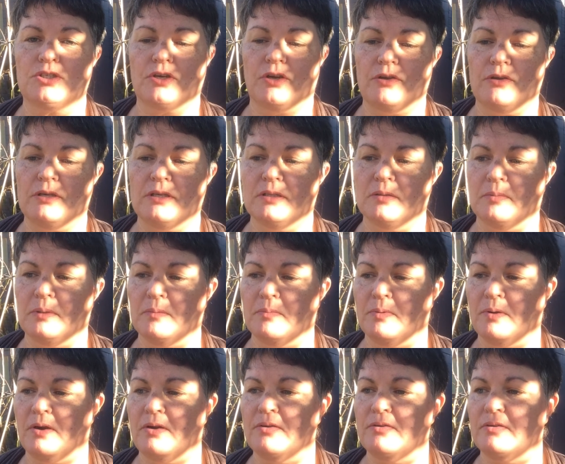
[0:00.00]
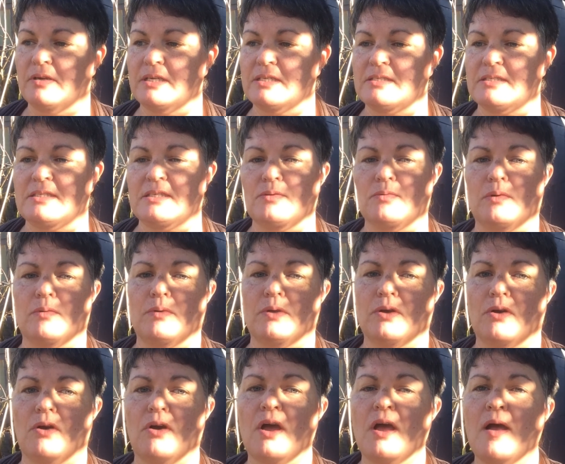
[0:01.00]
show you a little bit of progress see where we
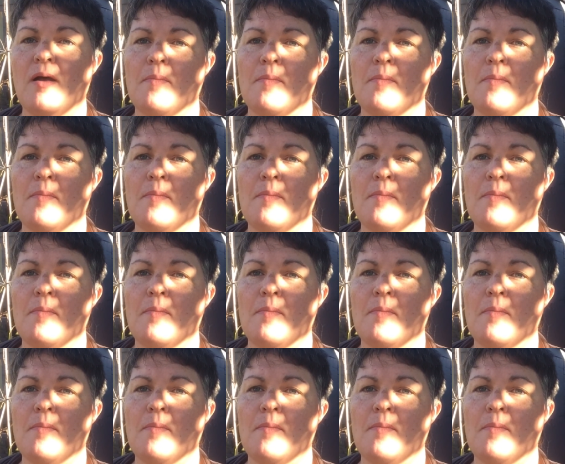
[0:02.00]
are